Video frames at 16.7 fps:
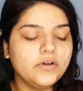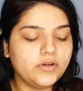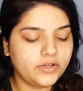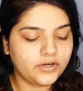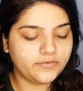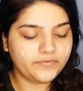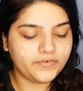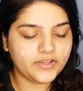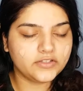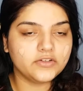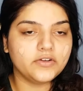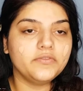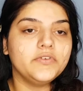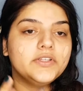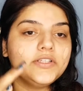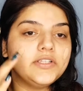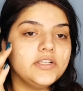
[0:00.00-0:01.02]
on her face,
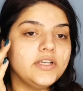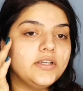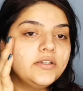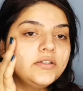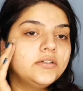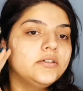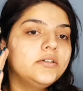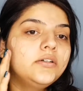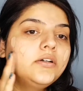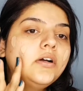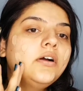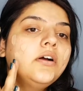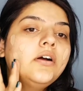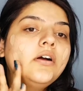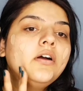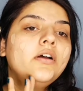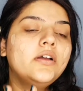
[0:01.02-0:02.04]
obviously,
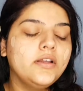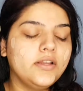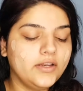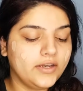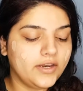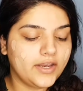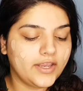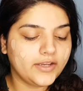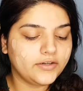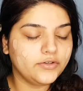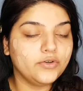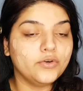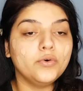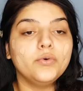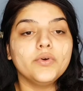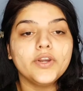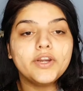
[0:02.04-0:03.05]
like
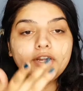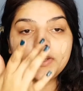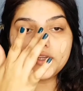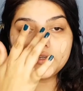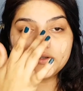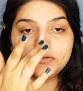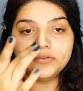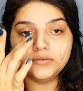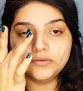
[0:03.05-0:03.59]
no kidding.